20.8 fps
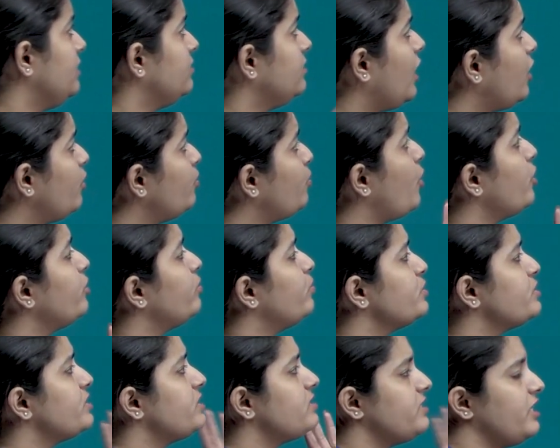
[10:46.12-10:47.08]
Now, what
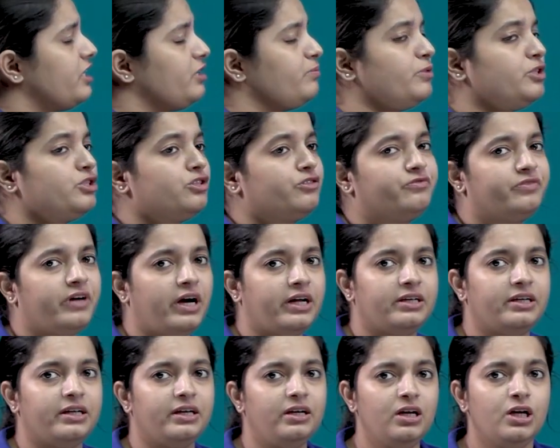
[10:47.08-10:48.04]
was the statement of
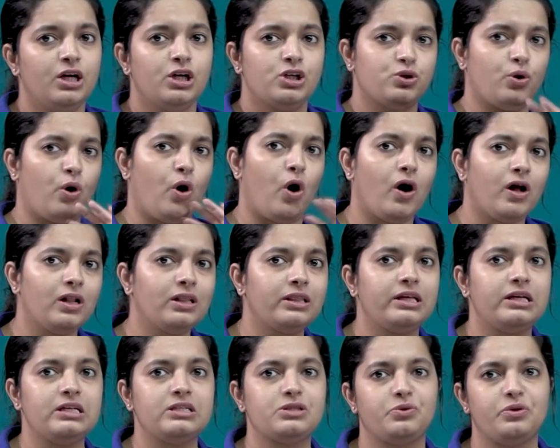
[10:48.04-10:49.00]
Faraday? So, all
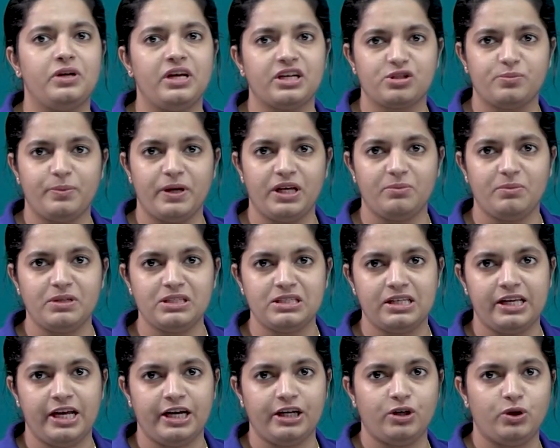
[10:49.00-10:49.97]
these three experiments
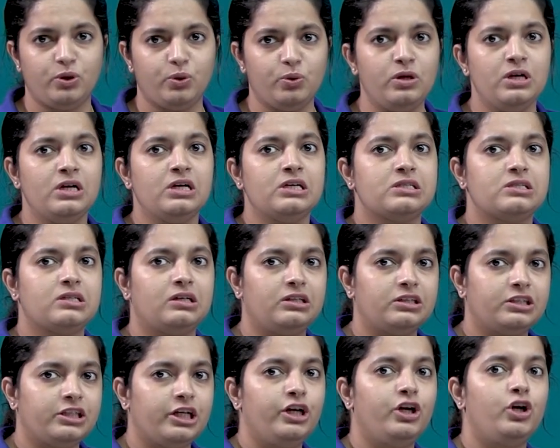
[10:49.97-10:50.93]
led to
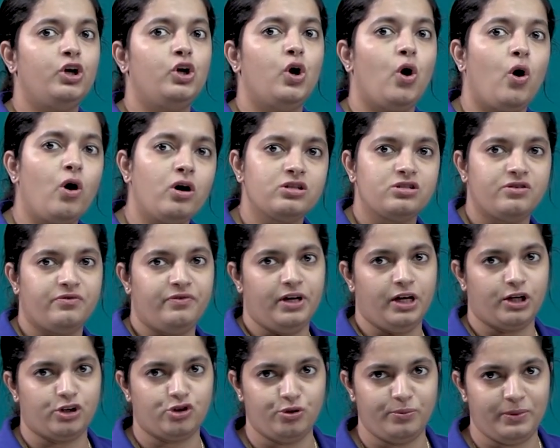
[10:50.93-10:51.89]
certain laws of
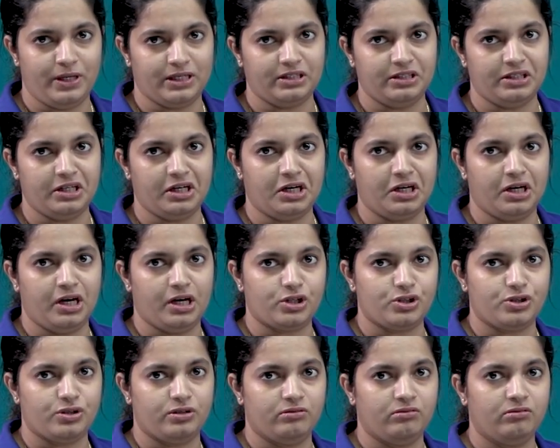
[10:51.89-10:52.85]
electromagnetic
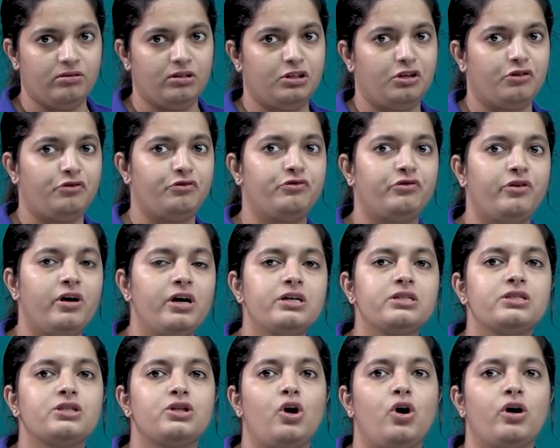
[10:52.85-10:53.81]
induction. The
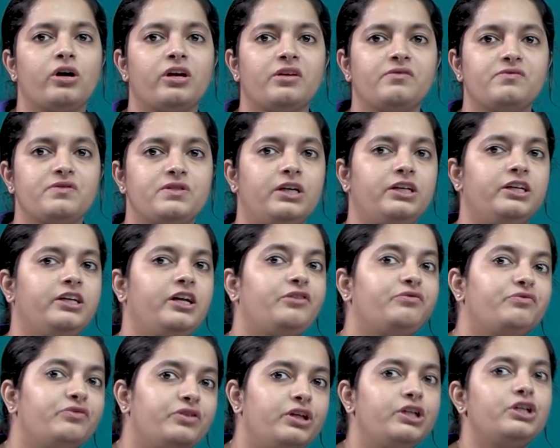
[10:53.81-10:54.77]
first law gives the
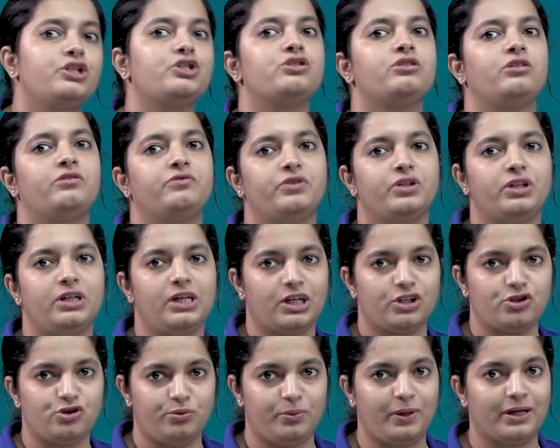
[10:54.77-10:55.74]
definition of your
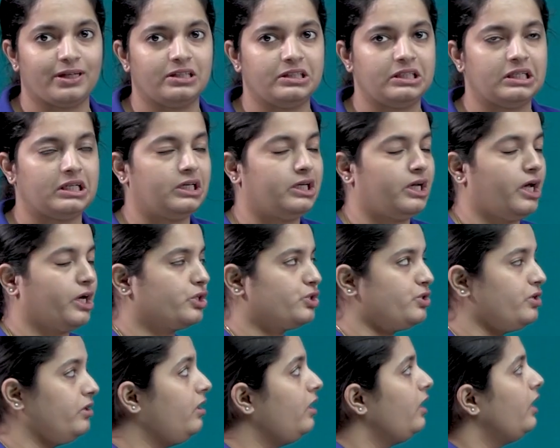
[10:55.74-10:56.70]
electromagnetic
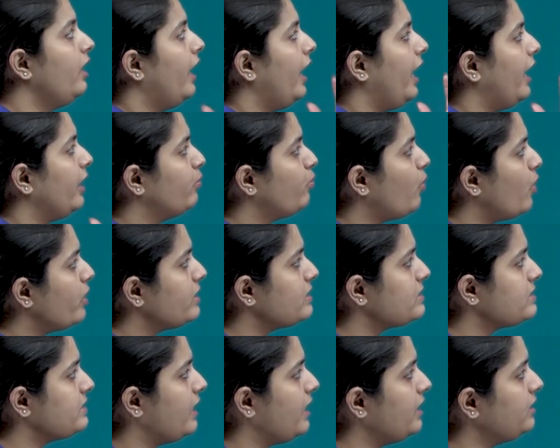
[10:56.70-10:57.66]
induction and what
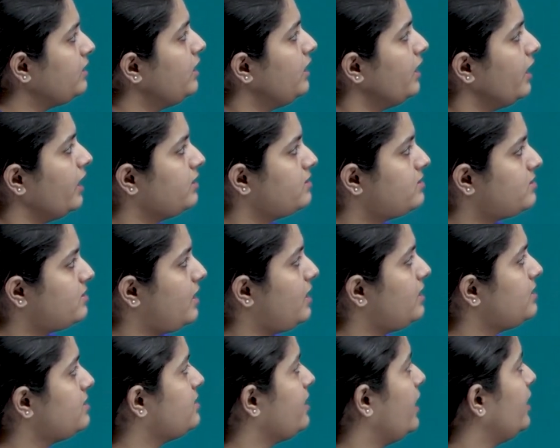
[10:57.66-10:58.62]
is that? It
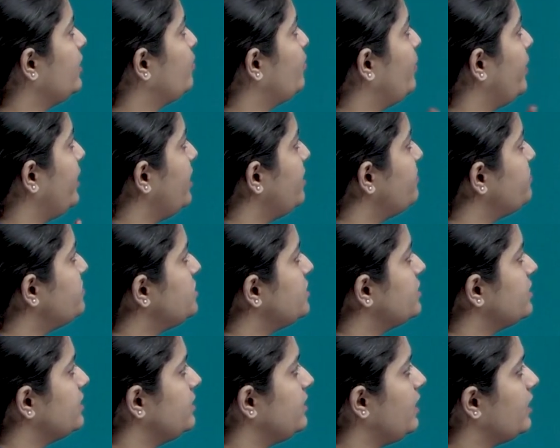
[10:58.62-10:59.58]
states that whenever
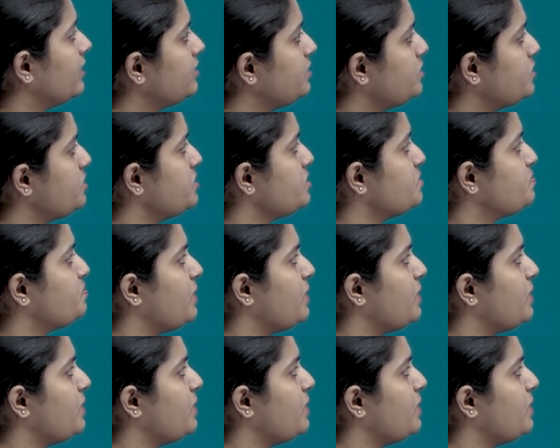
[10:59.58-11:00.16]
a conductor is